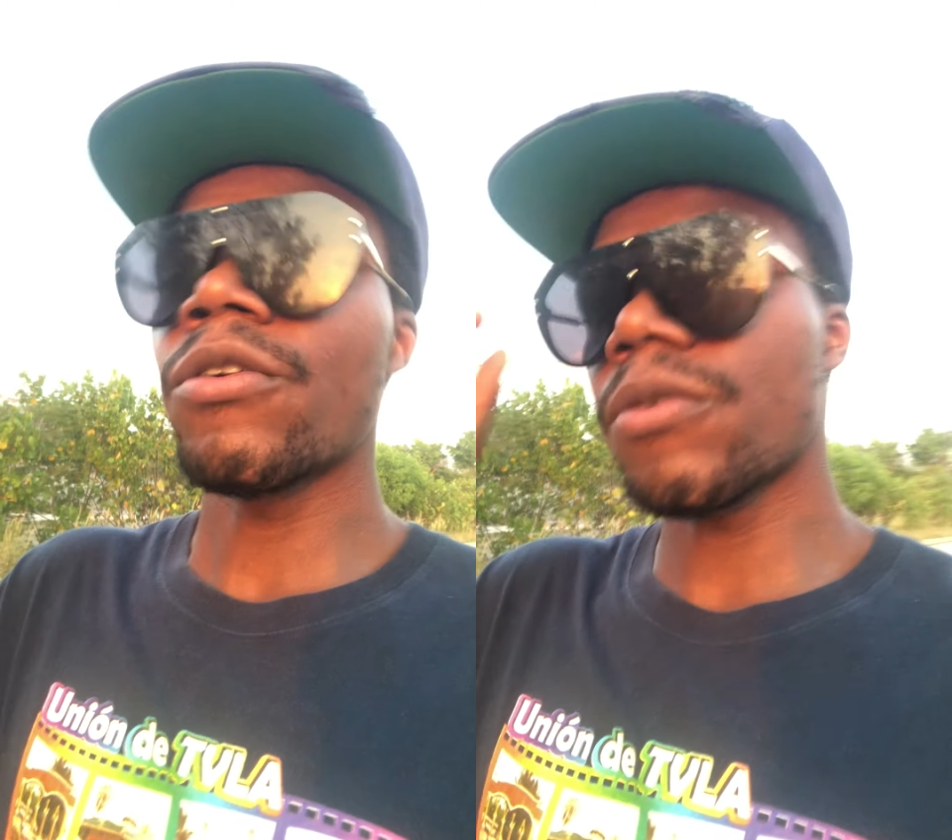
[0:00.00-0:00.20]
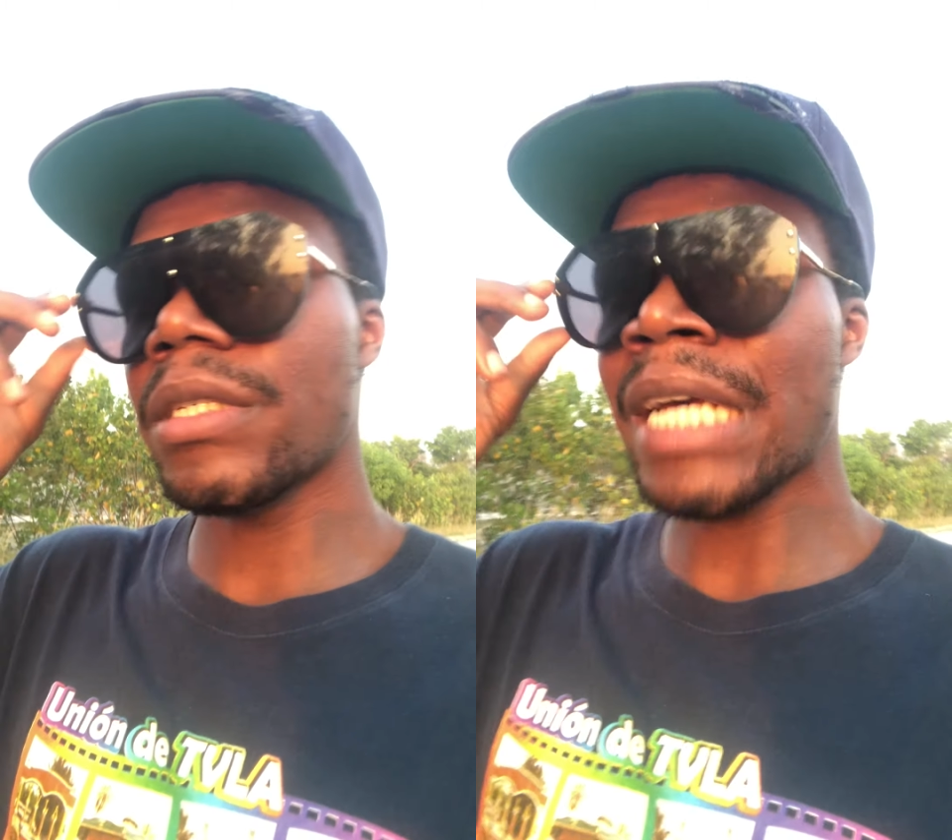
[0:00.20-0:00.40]

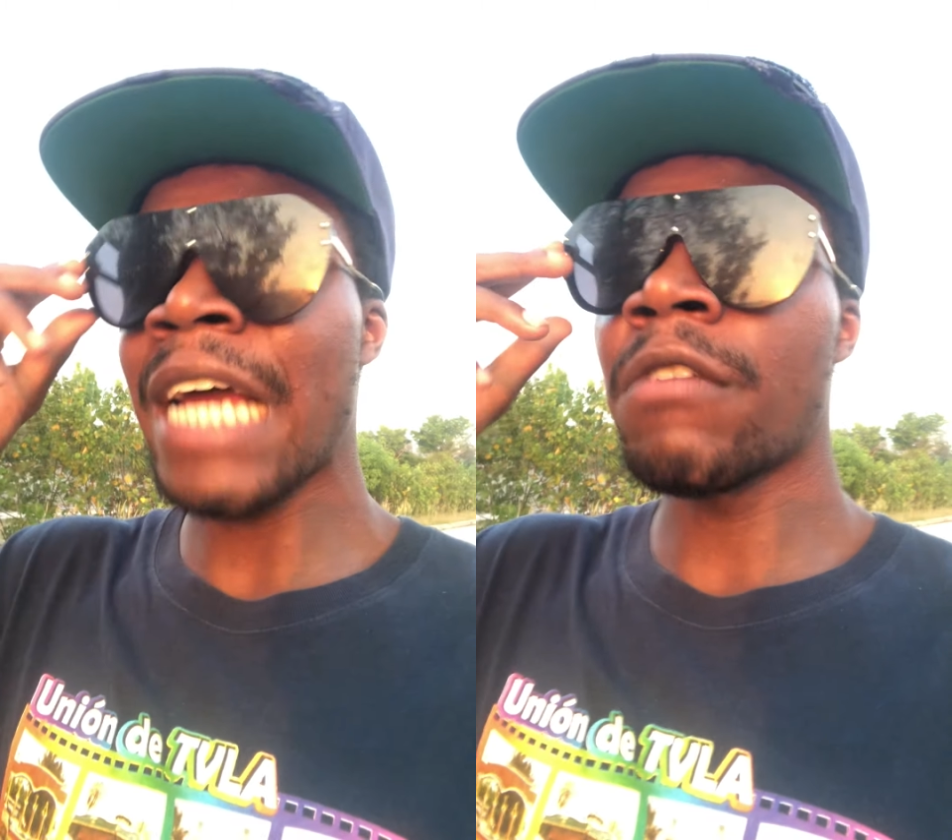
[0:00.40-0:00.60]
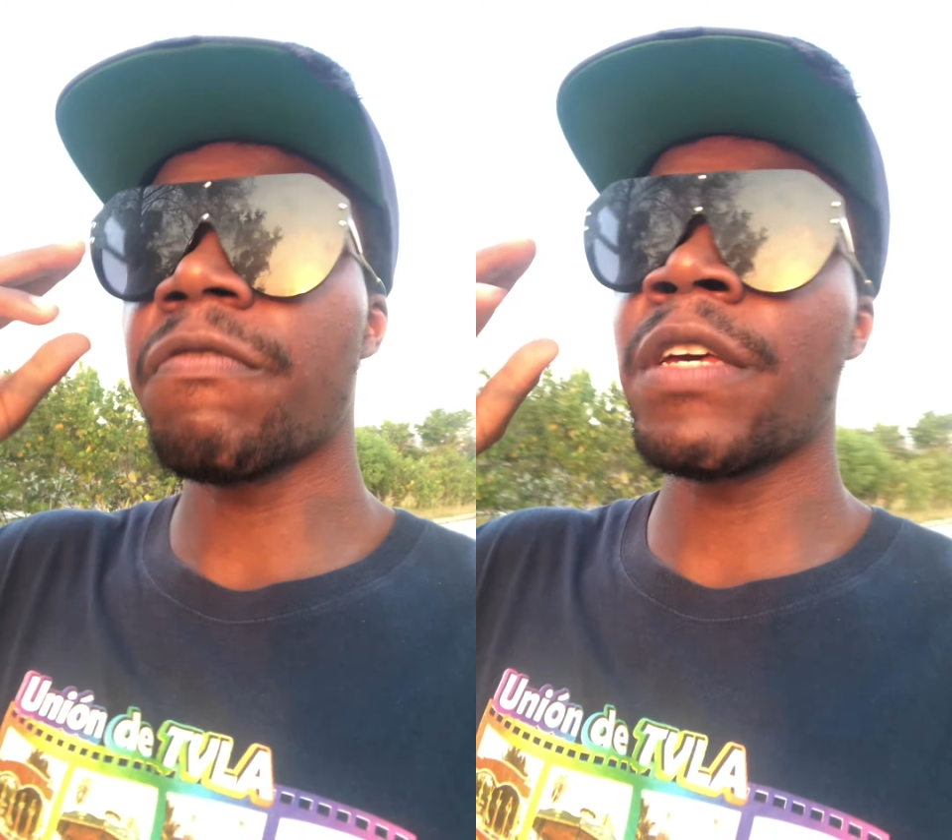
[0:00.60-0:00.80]
all these
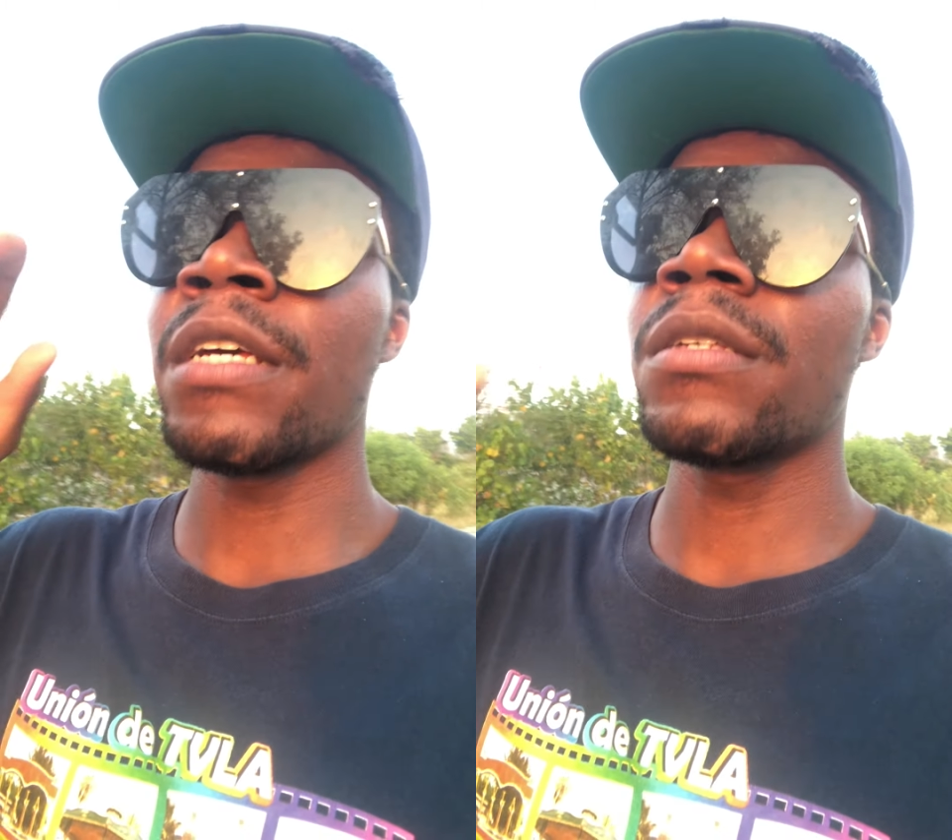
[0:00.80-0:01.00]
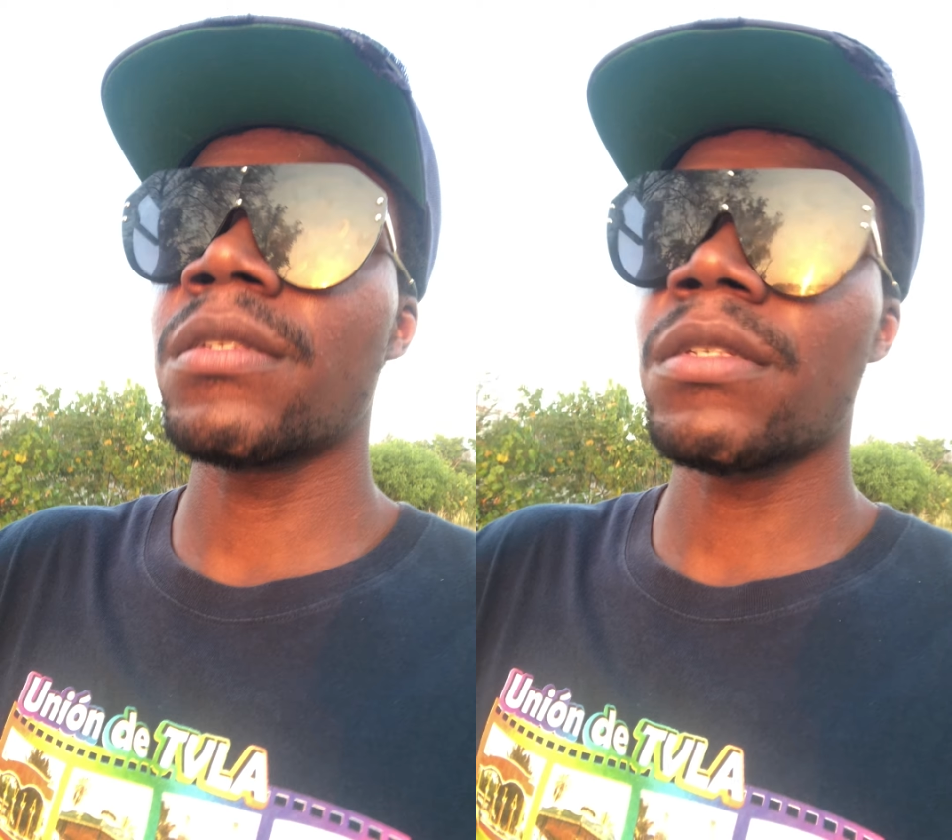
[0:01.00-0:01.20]
kind of
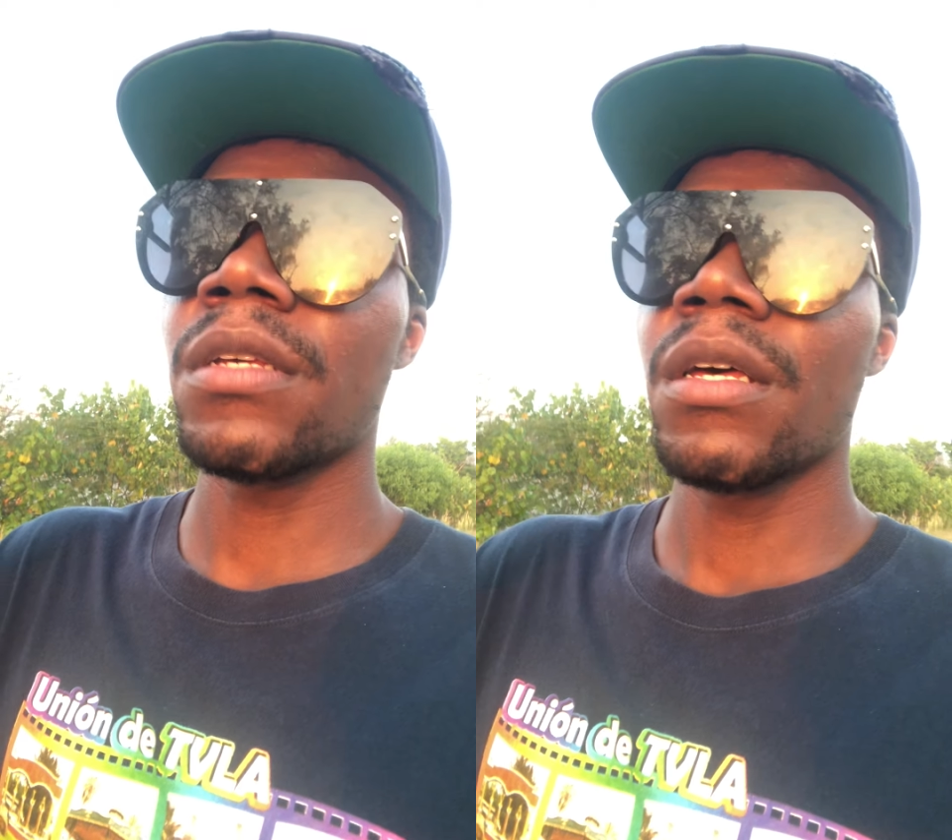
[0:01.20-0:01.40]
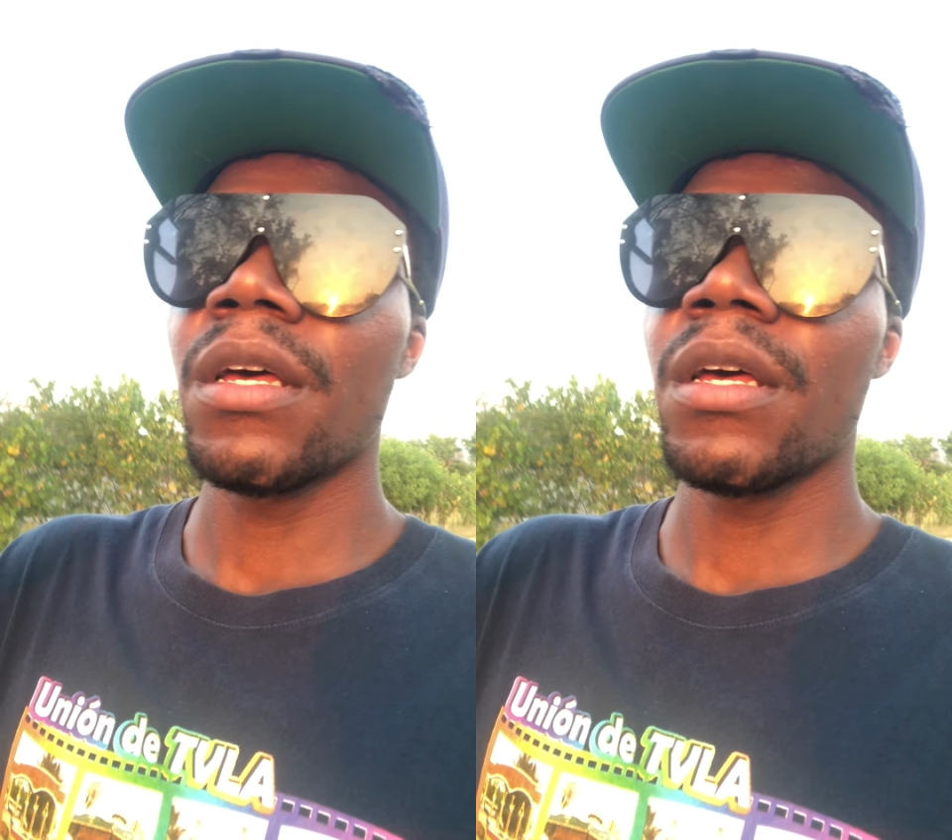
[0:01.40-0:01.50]
things,